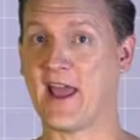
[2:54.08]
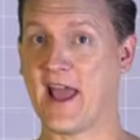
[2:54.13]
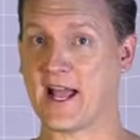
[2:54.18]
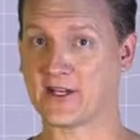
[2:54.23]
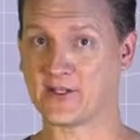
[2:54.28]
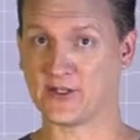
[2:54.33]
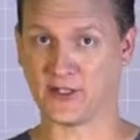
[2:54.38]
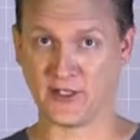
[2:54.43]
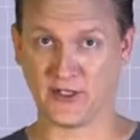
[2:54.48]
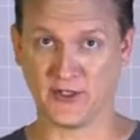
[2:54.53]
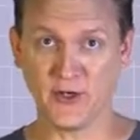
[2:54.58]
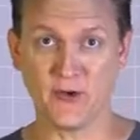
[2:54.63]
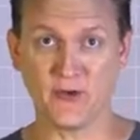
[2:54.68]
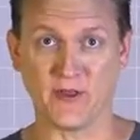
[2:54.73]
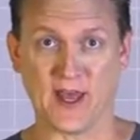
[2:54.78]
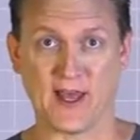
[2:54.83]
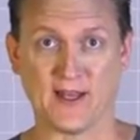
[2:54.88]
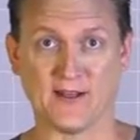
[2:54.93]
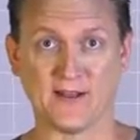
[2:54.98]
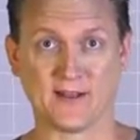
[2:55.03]
to actually do
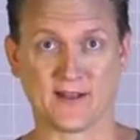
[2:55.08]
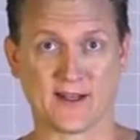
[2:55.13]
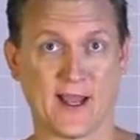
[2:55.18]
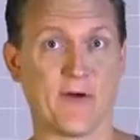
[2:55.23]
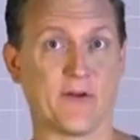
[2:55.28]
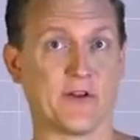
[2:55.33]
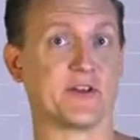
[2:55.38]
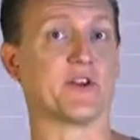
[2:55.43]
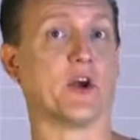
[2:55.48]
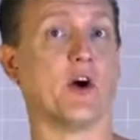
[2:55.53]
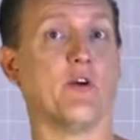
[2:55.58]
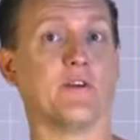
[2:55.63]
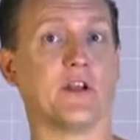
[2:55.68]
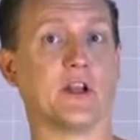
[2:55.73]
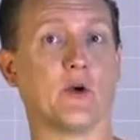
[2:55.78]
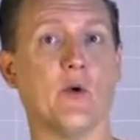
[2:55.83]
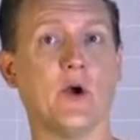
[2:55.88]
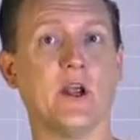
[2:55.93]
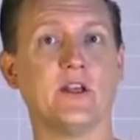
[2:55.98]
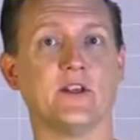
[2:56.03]
that, how to solve
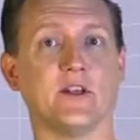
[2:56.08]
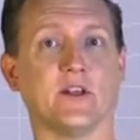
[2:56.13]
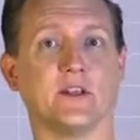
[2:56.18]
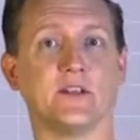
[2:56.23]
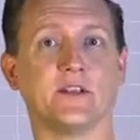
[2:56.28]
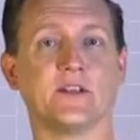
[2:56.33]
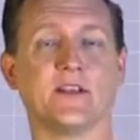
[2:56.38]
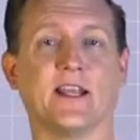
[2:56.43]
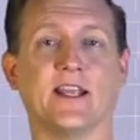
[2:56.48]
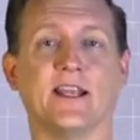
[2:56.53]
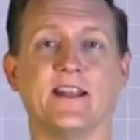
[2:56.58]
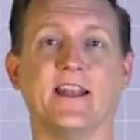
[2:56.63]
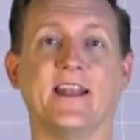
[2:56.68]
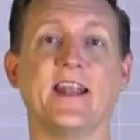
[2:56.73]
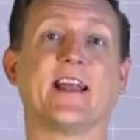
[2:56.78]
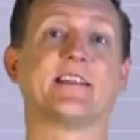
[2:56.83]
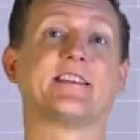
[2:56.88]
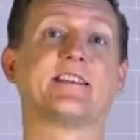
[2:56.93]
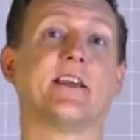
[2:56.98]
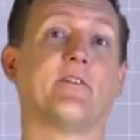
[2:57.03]
equations, in the
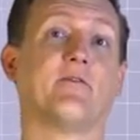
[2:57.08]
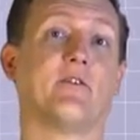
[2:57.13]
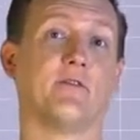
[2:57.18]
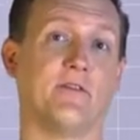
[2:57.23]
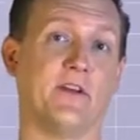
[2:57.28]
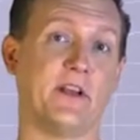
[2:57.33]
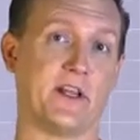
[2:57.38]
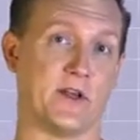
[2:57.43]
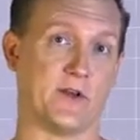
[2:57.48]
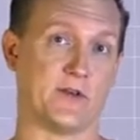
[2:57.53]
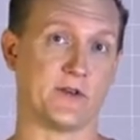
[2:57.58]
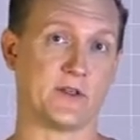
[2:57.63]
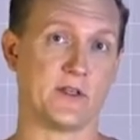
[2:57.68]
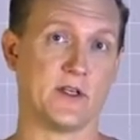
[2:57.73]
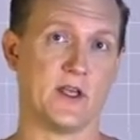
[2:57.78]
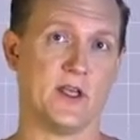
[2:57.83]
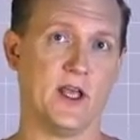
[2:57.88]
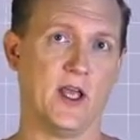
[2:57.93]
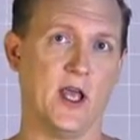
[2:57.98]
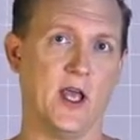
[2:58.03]
next several videos.
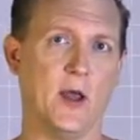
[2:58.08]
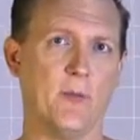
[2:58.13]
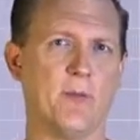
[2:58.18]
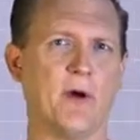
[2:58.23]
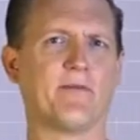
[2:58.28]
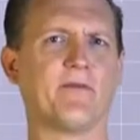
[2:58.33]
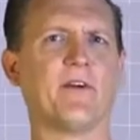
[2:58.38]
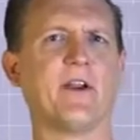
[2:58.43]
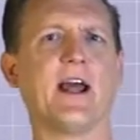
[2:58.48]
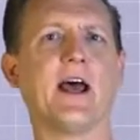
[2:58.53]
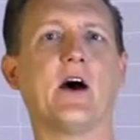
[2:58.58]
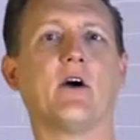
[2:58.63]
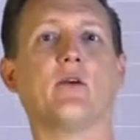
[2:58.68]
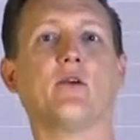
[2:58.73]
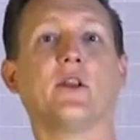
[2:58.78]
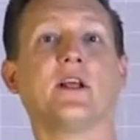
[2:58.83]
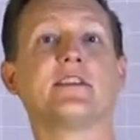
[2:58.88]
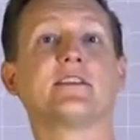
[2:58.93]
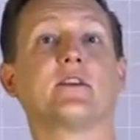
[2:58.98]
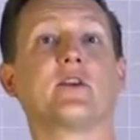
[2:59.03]
But for now,
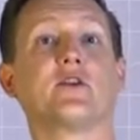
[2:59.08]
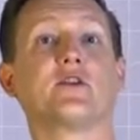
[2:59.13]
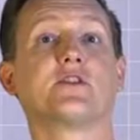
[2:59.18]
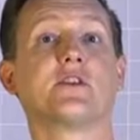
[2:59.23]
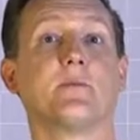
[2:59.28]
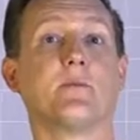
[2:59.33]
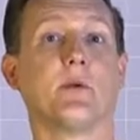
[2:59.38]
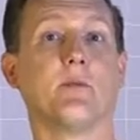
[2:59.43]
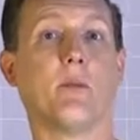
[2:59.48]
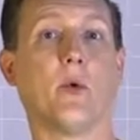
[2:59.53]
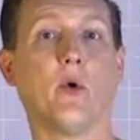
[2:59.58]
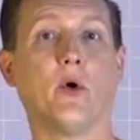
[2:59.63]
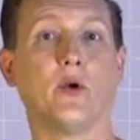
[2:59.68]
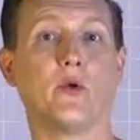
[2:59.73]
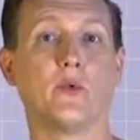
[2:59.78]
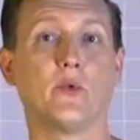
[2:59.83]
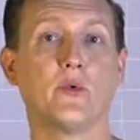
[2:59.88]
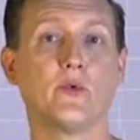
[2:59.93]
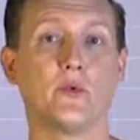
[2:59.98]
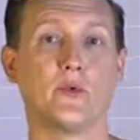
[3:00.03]
let's learn some
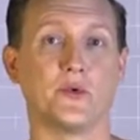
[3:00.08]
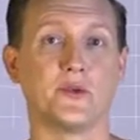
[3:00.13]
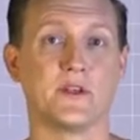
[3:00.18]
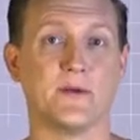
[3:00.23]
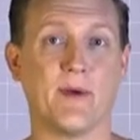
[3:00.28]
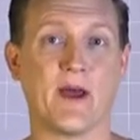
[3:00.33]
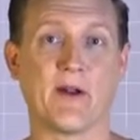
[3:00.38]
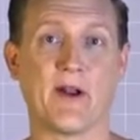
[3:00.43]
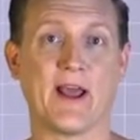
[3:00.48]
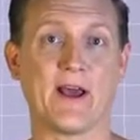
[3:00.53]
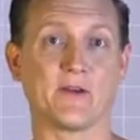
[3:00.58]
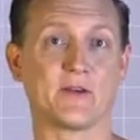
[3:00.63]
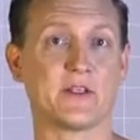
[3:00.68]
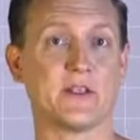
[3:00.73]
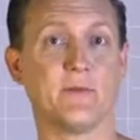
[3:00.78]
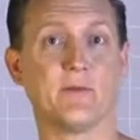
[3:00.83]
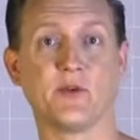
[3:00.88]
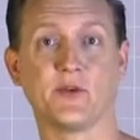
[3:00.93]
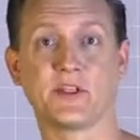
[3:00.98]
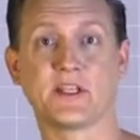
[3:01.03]
important rules about how
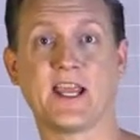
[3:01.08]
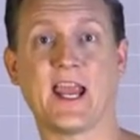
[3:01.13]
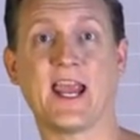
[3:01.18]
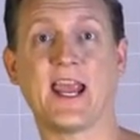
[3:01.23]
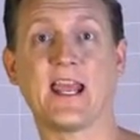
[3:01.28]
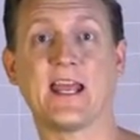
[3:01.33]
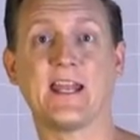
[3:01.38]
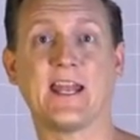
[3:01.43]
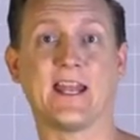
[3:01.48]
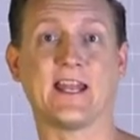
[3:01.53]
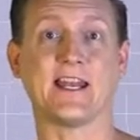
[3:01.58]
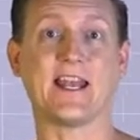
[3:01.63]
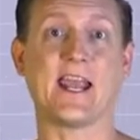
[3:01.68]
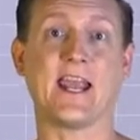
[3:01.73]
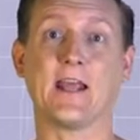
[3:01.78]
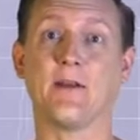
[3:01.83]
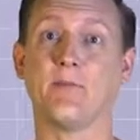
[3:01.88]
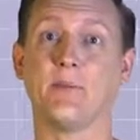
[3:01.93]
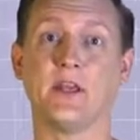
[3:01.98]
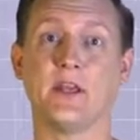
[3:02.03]
symbols can and
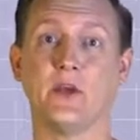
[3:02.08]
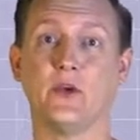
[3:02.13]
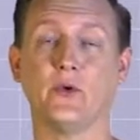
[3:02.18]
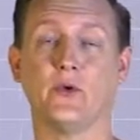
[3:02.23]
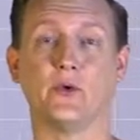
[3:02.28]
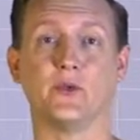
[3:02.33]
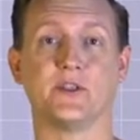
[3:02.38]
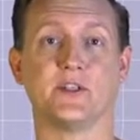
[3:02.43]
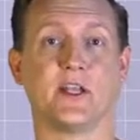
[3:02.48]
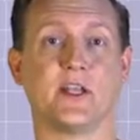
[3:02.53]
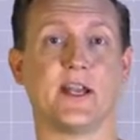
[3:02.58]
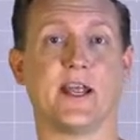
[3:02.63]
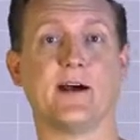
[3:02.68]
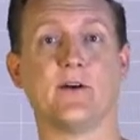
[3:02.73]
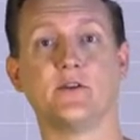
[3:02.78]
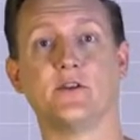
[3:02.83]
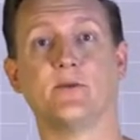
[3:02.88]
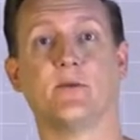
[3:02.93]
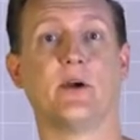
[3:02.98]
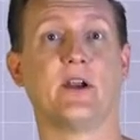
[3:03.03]
can't be used in
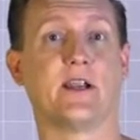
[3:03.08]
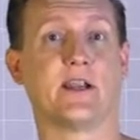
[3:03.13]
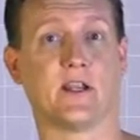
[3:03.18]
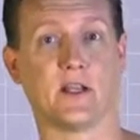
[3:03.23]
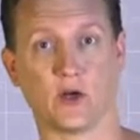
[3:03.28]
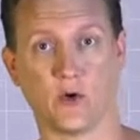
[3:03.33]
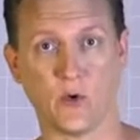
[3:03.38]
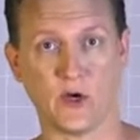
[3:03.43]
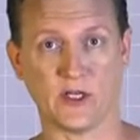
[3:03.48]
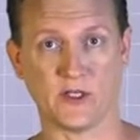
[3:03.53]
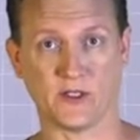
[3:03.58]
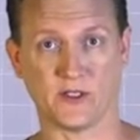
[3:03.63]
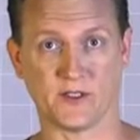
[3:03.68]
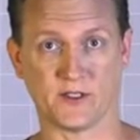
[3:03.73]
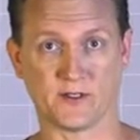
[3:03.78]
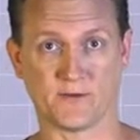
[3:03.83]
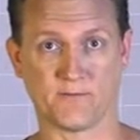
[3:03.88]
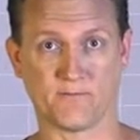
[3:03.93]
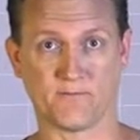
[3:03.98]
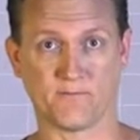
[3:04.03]
algebraic
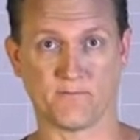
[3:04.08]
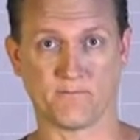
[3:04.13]
equations.